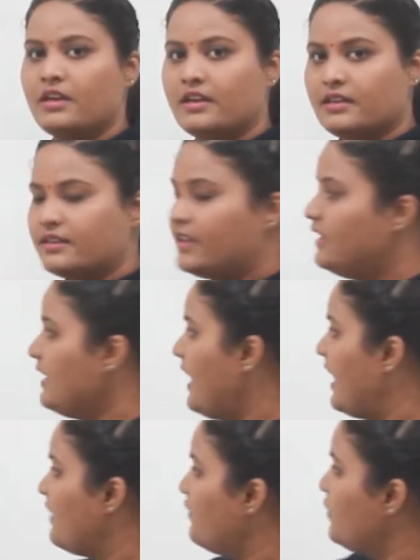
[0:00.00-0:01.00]
then
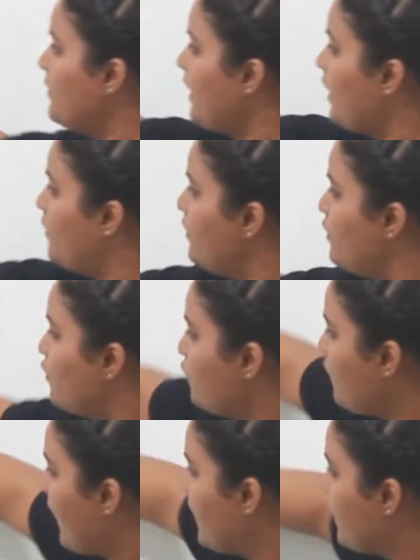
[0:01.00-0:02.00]
I will be able to
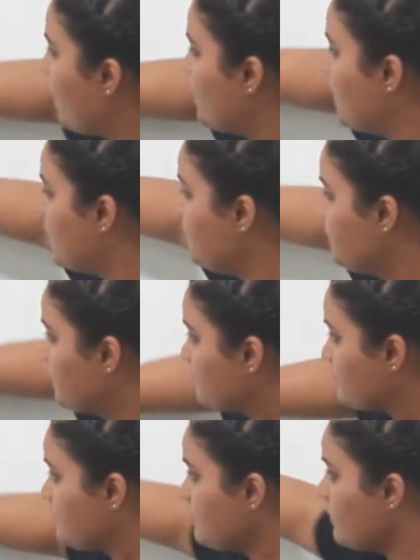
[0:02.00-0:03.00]
find out
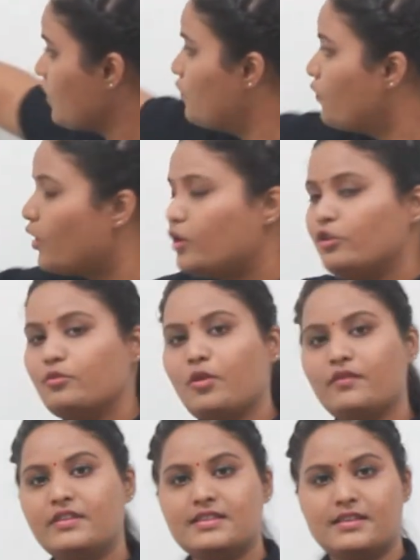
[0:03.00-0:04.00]
the volume
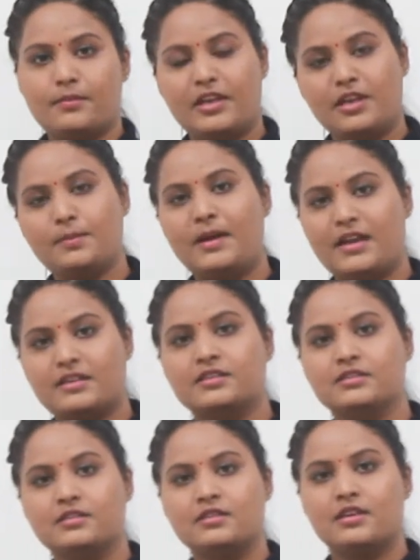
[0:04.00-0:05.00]
of this remaining part.
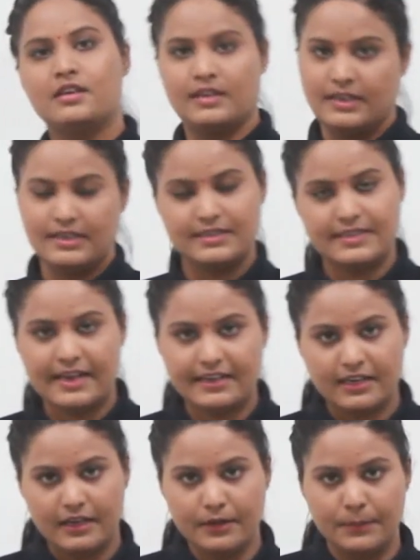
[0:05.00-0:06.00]
Is that
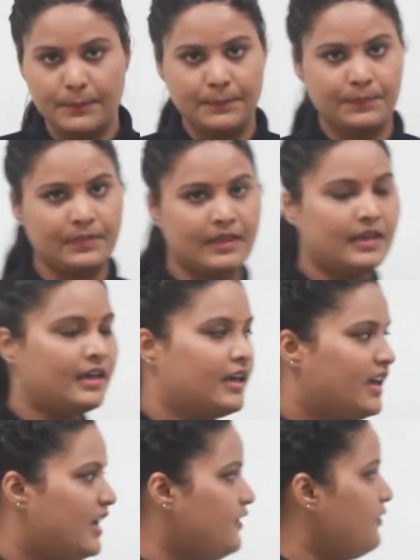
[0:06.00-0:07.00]
clear?
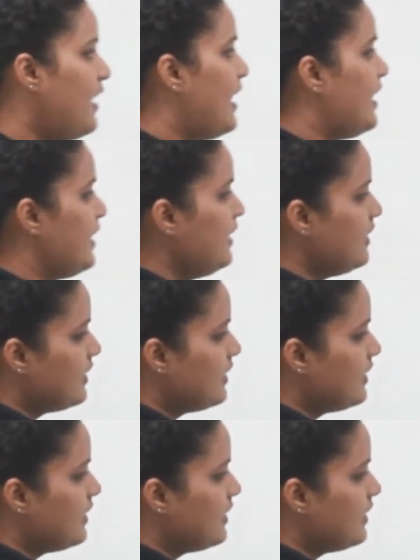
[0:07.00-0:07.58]
If I